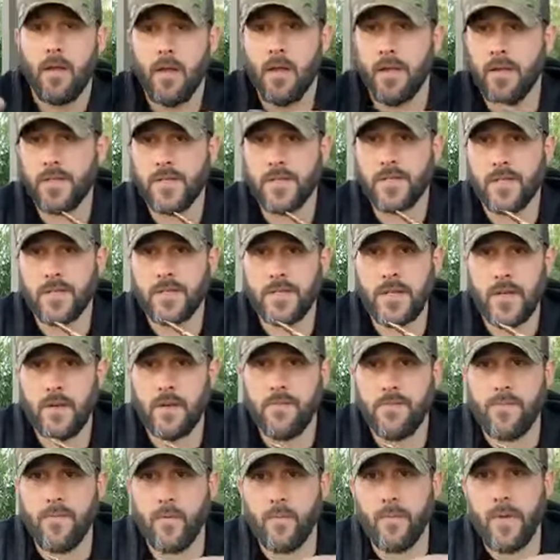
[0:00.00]
is just a
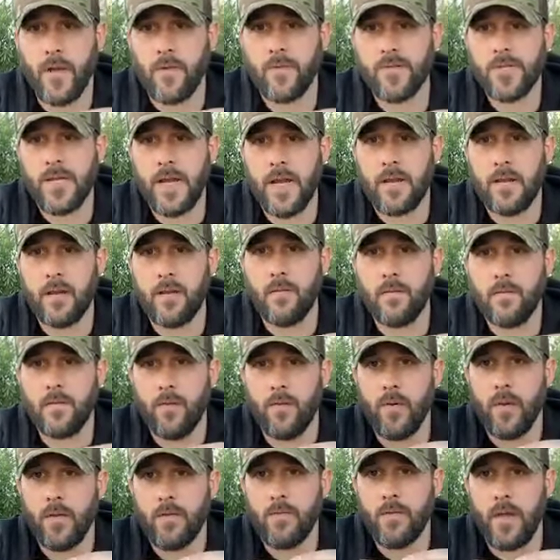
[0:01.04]
standard full metal jacket,
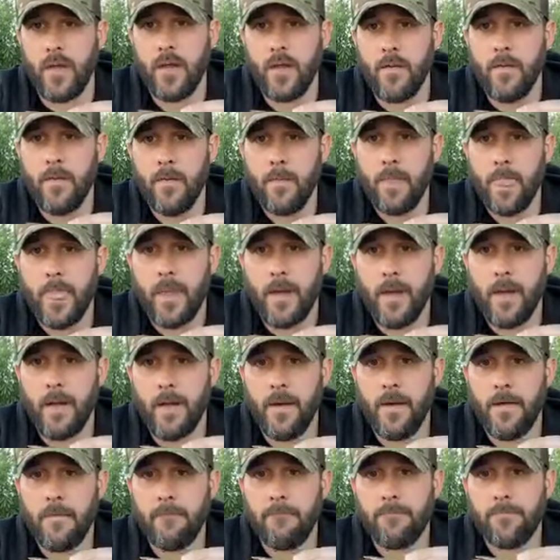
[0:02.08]
so it is a,
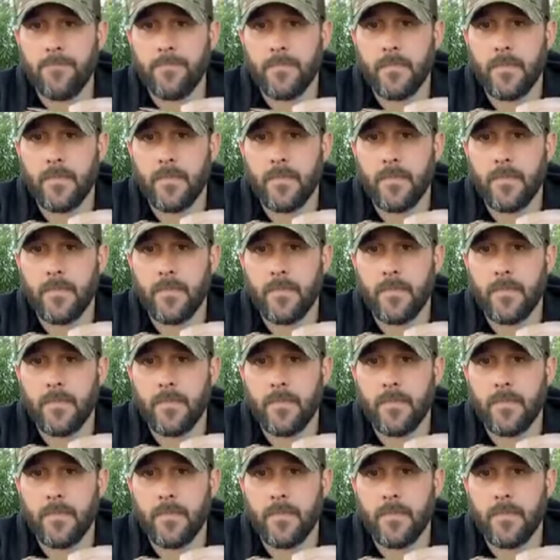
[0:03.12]
um,